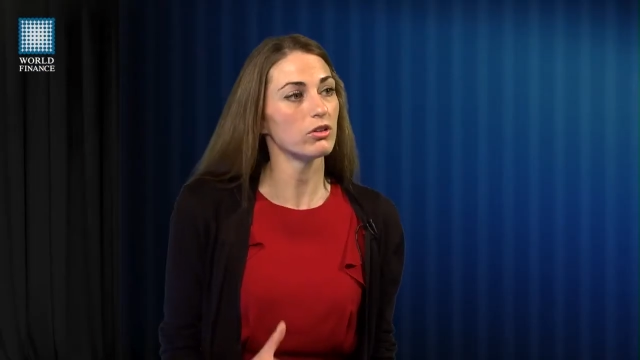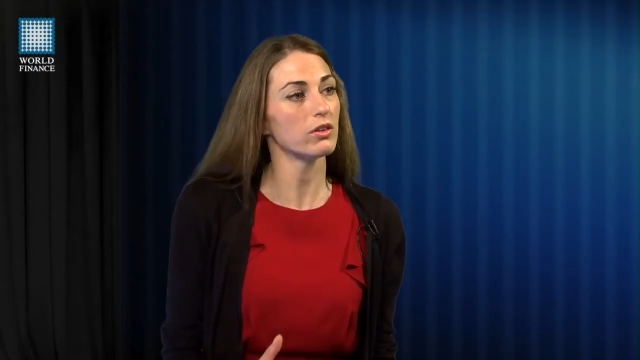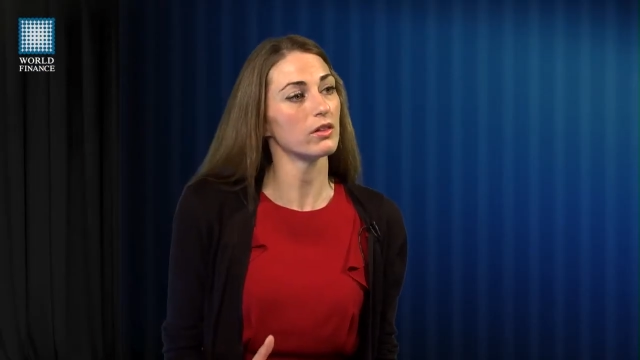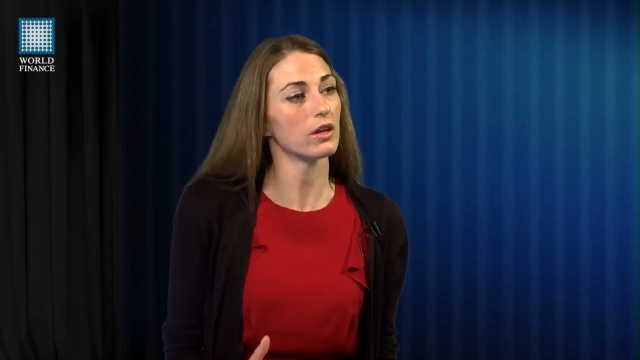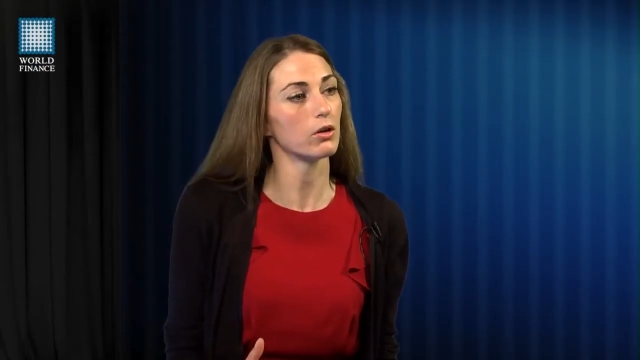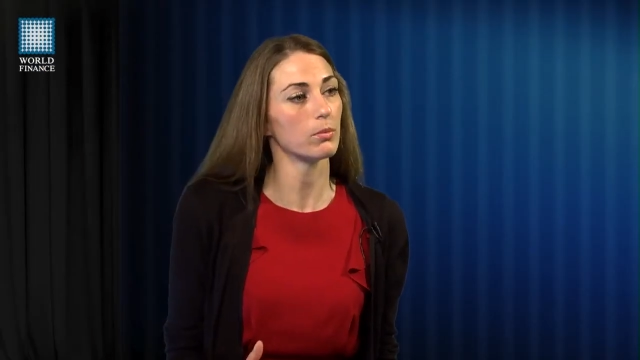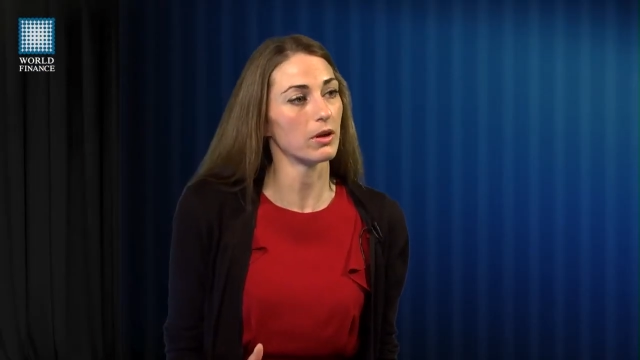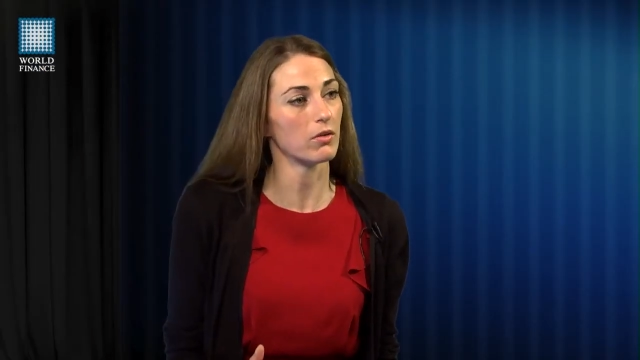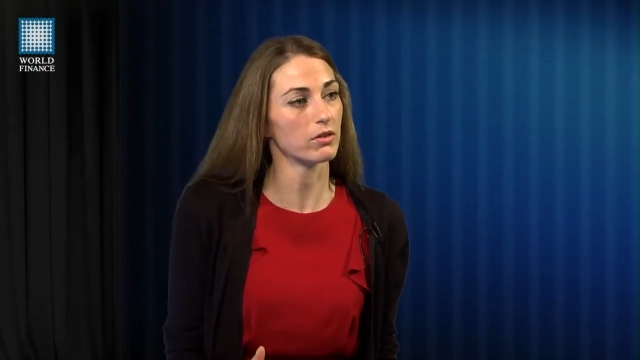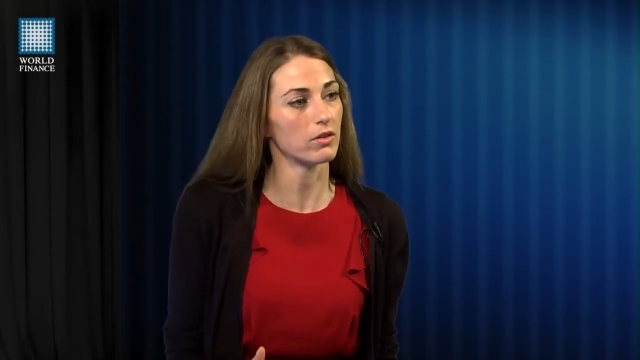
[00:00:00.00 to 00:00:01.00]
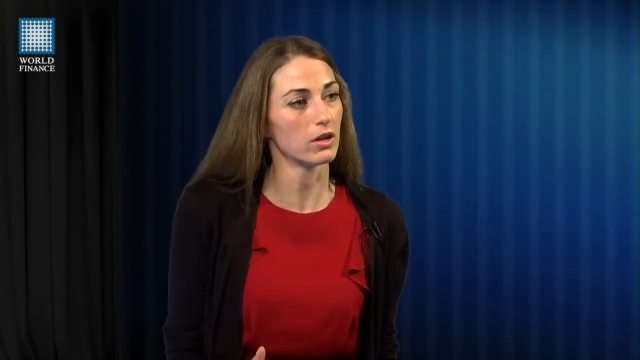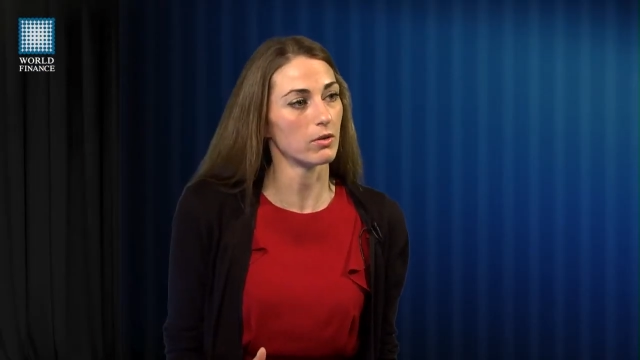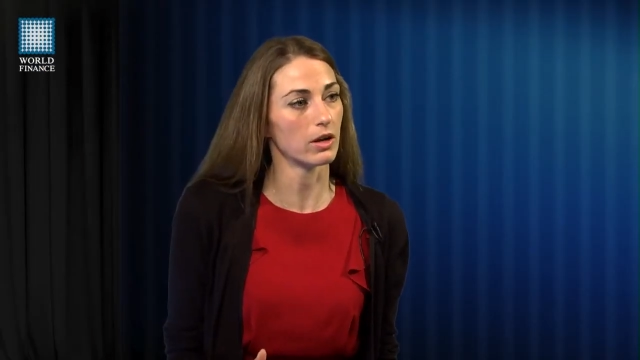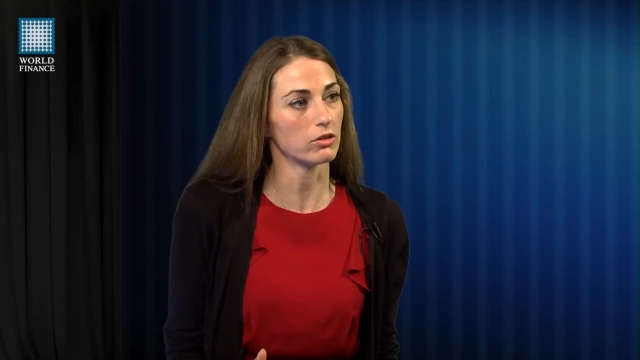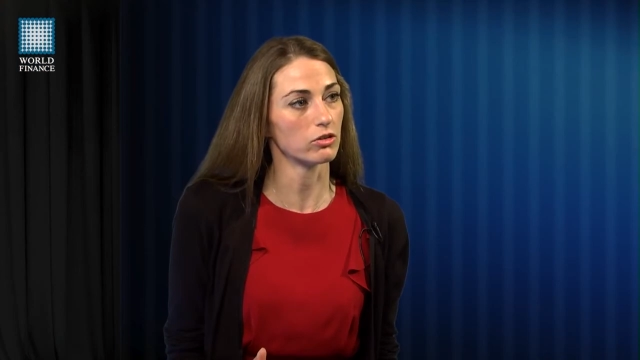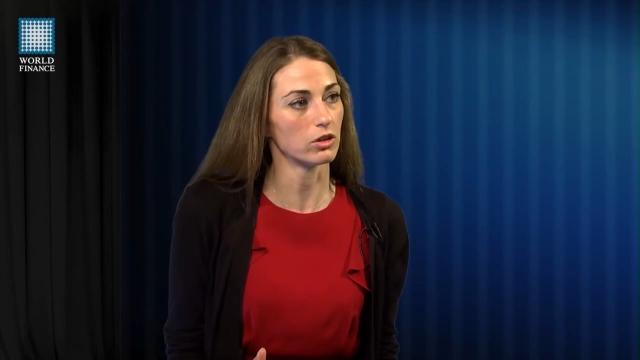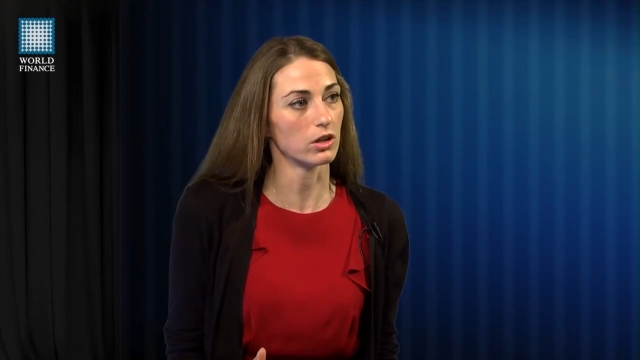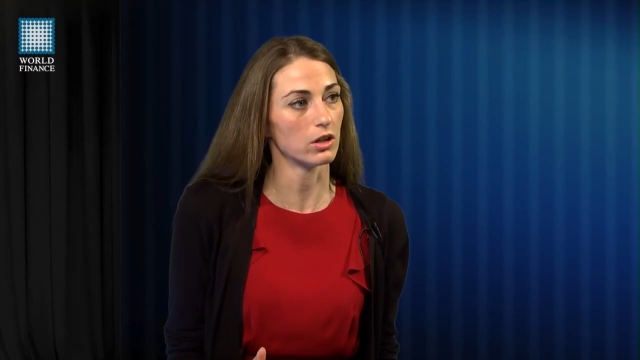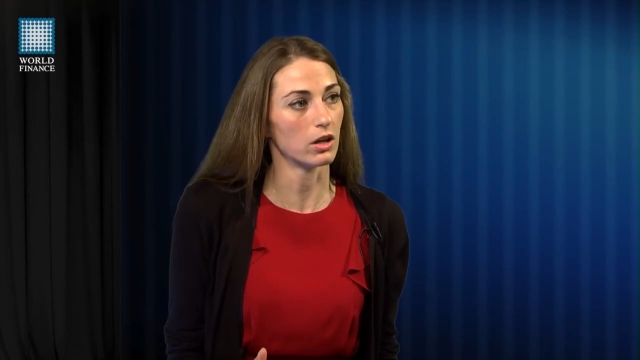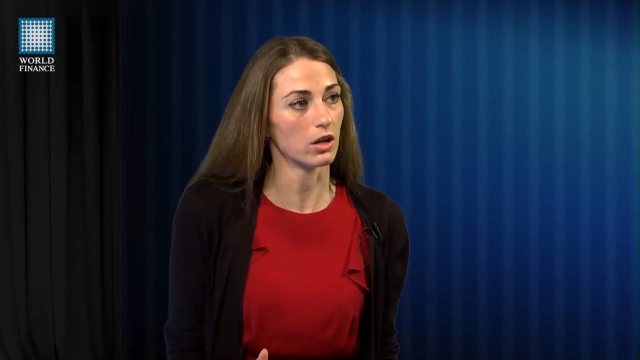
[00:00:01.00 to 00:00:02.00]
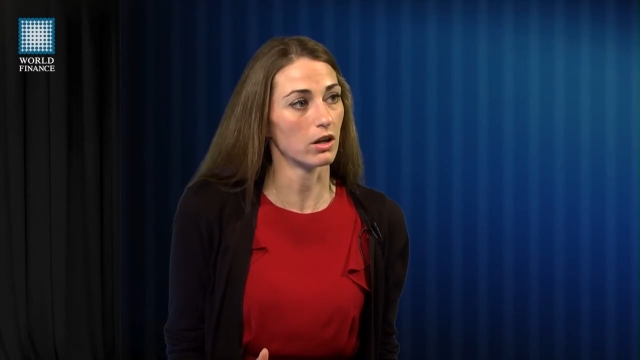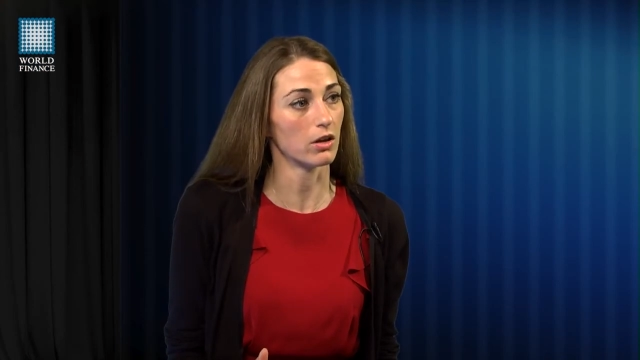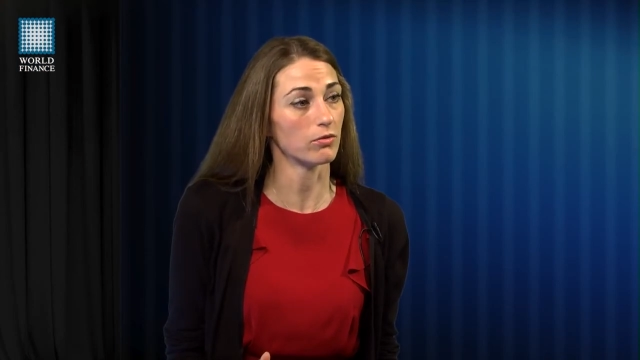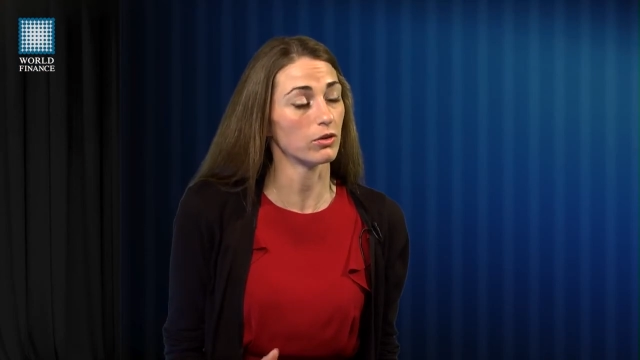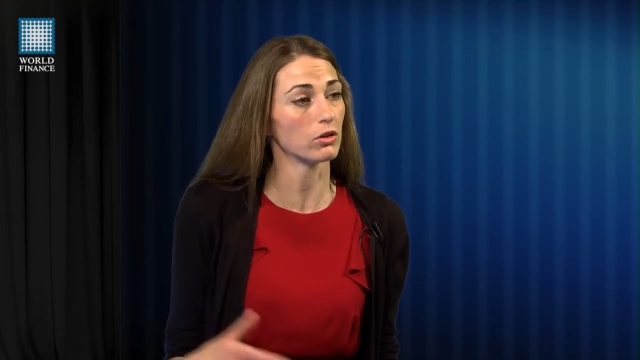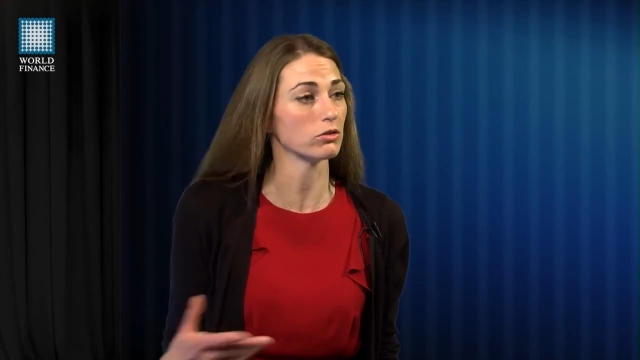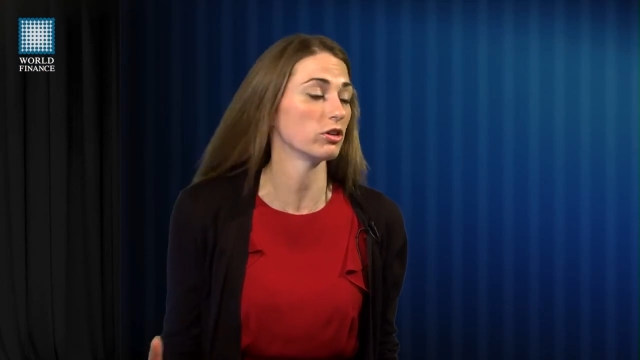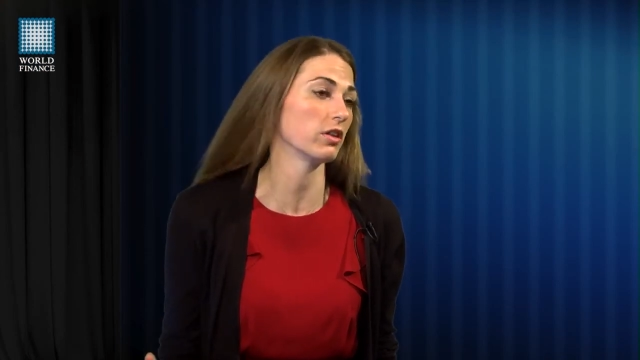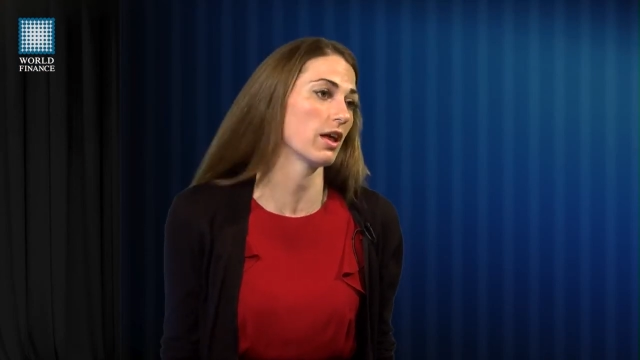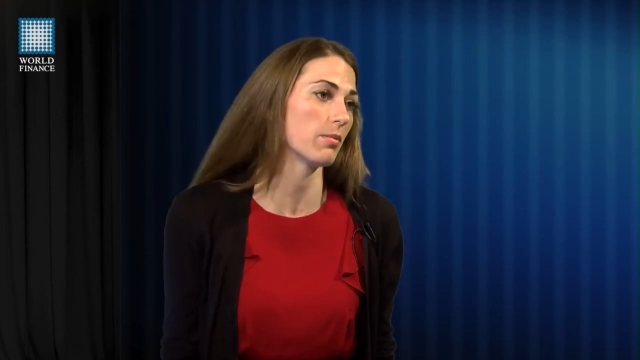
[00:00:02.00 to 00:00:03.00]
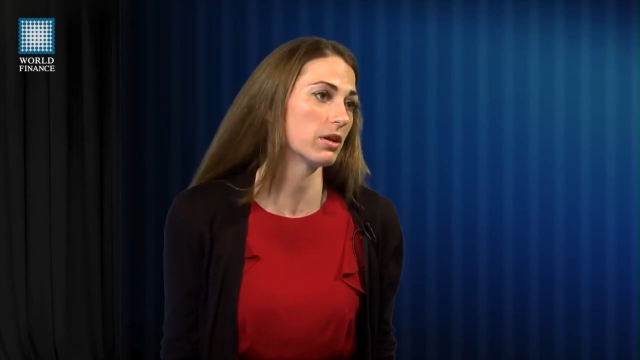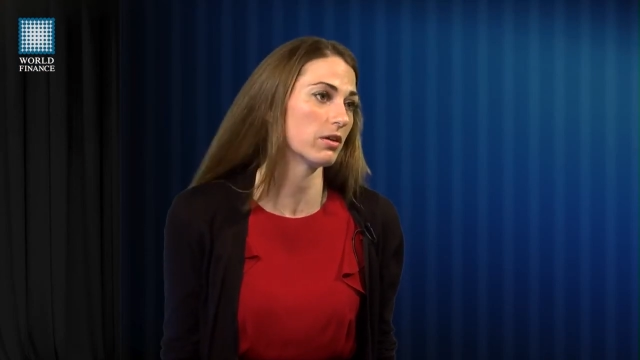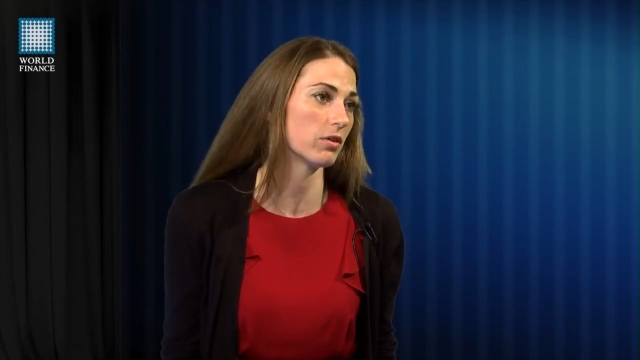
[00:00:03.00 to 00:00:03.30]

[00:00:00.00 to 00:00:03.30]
Well, do you think there could be obviously a question of culture there,